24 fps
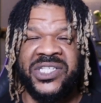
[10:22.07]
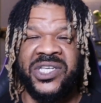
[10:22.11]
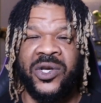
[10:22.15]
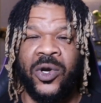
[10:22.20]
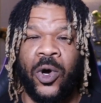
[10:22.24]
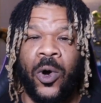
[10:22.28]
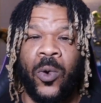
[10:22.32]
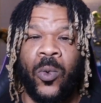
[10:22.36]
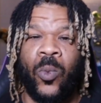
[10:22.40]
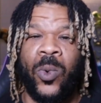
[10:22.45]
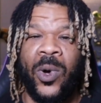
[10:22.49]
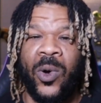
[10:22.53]

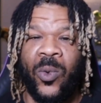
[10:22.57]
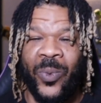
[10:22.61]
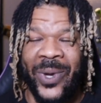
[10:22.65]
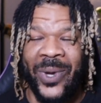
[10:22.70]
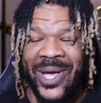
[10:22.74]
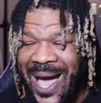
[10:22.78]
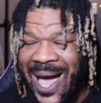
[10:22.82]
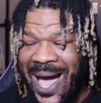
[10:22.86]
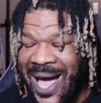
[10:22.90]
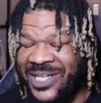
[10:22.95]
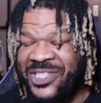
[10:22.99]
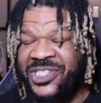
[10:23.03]
on what we
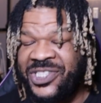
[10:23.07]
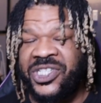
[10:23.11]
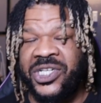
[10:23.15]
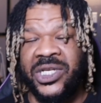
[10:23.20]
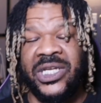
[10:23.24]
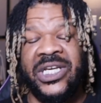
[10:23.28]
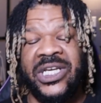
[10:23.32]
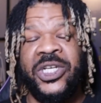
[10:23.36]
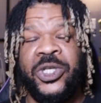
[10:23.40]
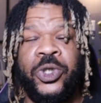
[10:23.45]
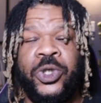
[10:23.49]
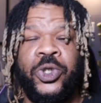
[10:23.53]
actually
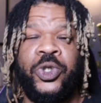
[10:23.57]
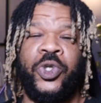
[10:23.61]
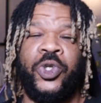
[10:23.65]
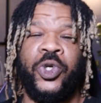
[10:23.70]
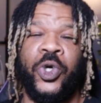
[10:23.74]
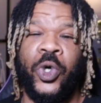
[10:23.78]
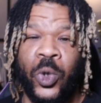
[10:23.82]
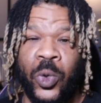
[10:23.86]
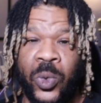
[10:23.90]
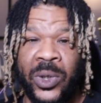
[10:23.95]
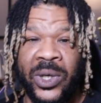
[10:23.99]
do